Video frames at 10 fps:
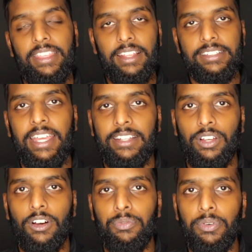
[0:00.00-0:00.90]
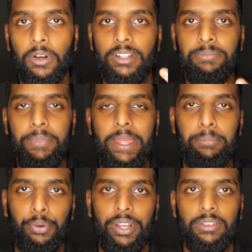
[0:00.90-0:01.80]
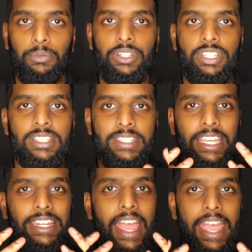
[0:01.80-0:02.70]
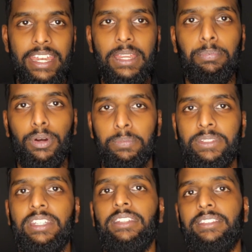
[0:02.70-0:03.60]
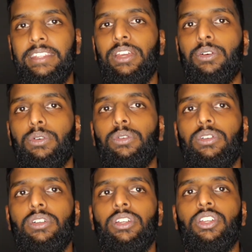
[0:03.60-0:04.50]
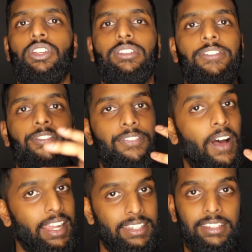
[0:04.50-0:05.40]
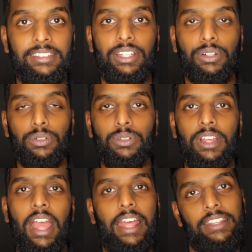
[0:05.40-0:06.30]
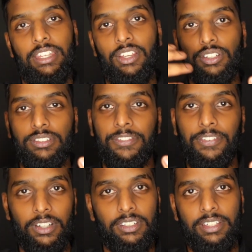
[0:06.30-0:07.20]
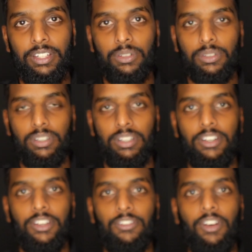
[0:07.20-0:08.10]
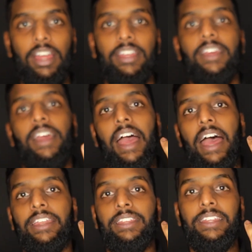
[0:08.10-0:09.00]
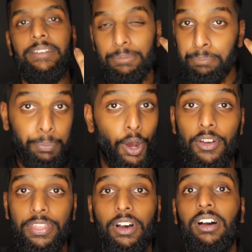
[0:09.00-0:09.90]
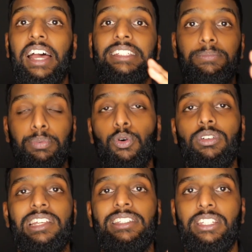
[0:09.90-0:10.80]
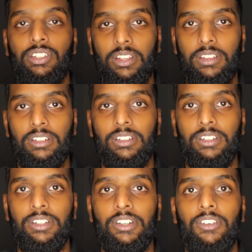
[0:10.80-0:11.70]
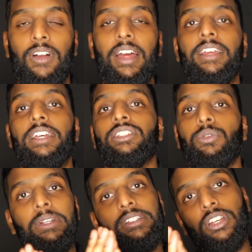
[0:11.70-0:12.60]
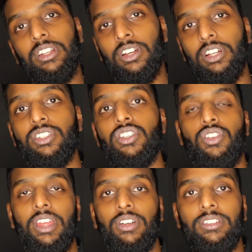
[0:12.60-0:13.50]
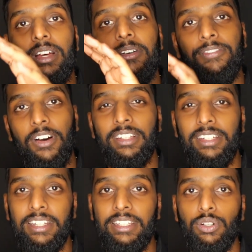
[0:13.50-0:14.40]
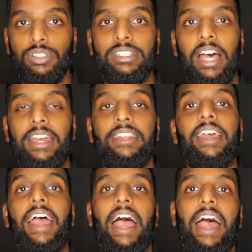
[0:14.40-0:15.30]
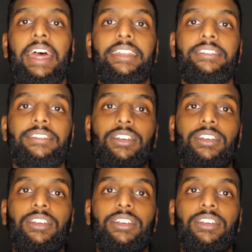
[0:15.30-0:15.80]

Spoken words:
things kicked off, we've got this main point, which is in any property deal, you need to find the deal and then you got to fund the deal, right? And both are as important as each other, right? So we're just going to concentrate on the funding the deal side. And